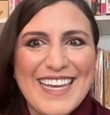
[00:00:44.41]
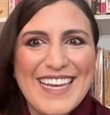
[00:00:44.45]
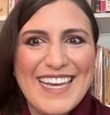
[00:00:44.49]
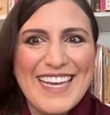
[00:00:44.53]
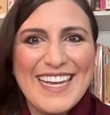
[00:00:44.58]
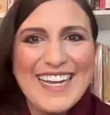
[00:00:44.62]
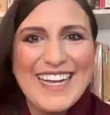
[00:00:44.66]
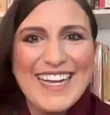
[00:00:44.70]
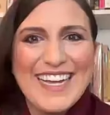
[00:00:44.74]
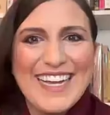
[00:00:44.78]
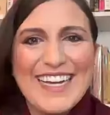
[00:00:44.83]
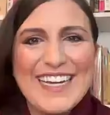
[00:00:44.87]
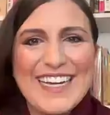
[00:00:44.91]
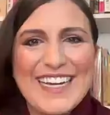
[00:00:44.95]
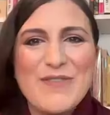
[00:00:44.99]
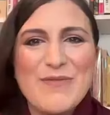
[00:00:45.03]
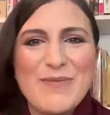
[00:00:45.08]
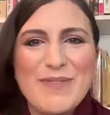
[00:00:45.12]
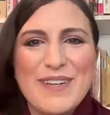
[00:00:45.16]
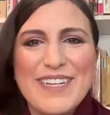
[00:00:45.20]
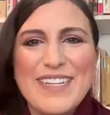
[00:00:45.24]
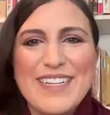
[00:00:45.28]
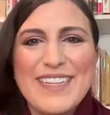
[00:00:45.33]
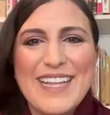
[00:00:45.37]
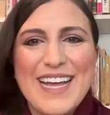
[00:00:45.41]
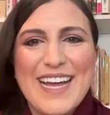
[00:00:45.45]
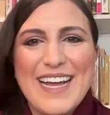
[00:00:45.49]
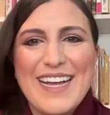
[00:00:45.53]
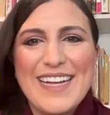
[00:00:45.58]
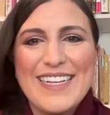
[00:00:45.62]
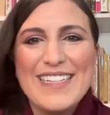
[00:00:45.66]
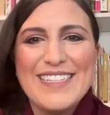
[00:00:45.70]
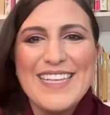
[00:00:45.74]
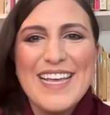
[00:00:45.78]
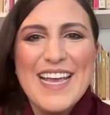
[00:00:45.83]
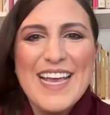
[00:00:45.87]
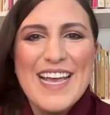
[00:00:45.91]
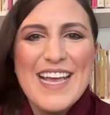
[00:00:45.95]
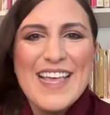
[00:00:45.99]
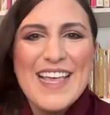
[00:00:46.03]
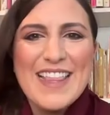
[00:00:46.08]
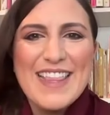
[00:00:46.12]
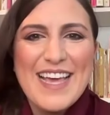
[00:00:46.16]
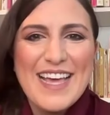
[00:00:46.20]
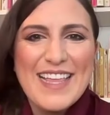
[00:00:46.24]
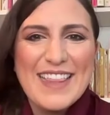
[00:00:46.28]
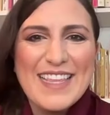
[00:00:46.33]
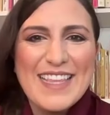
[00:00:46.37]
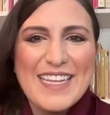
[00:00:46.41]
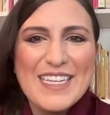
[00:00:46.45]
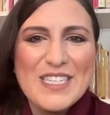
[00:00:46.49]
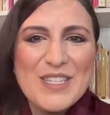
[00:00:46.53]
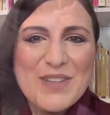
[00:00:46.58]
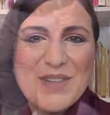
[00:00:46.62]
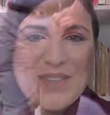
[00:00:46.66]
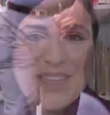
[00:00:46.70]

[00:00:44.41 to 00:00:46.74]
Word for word: "Ick, I didn't realize that they do